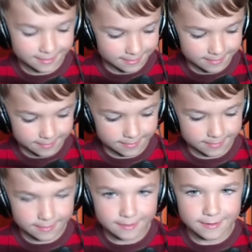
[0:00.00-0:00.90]

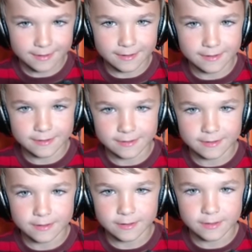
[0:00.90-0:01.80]

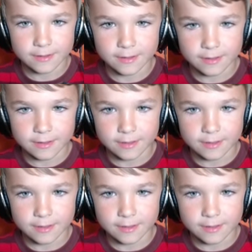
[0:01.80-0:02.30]
(silence)